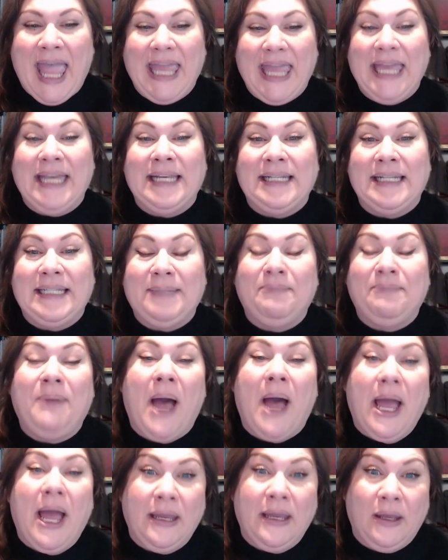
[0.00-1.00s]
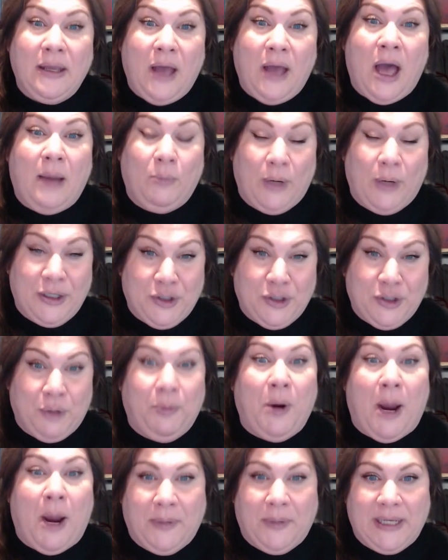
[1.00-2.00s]
and is buying um,
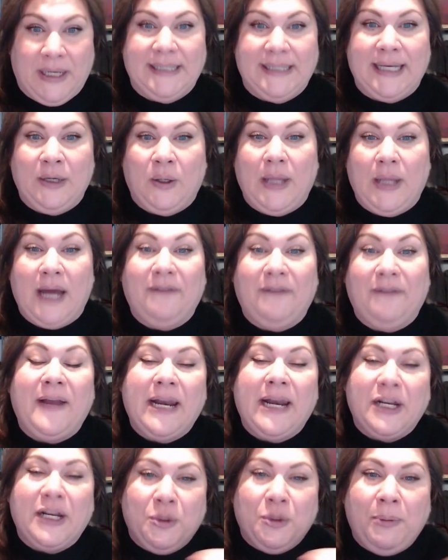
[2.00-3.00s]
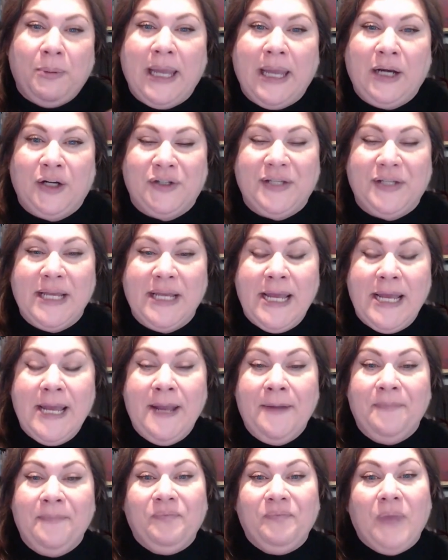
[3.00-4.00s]
rental properties. I know a lot of financial planners
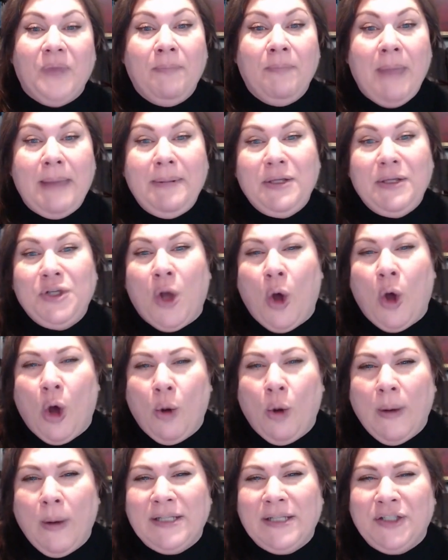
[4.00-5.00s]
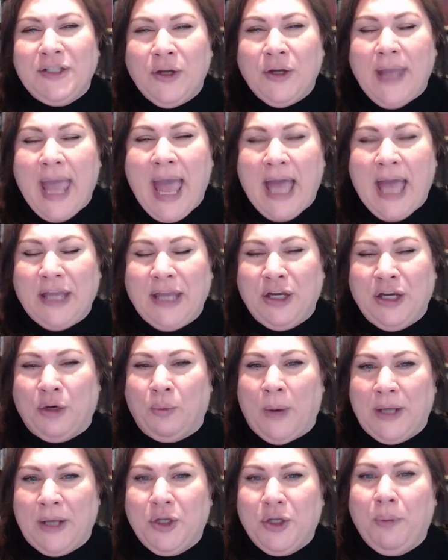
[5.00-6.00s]
maybe don't always look at
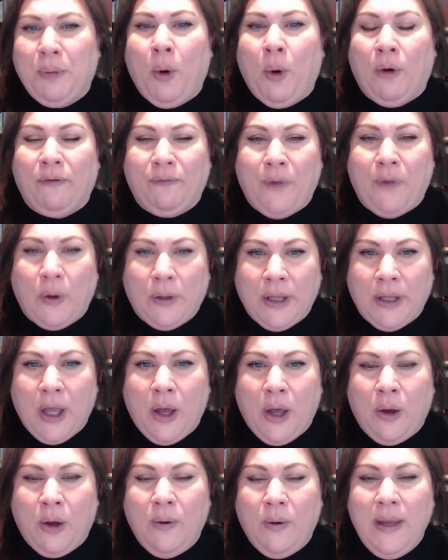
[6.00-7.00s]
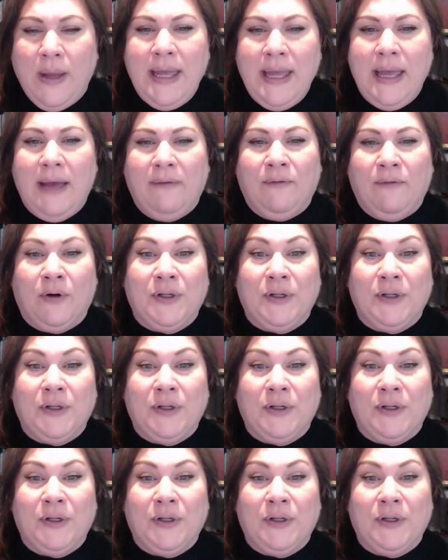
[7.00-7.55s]
your rental portfolio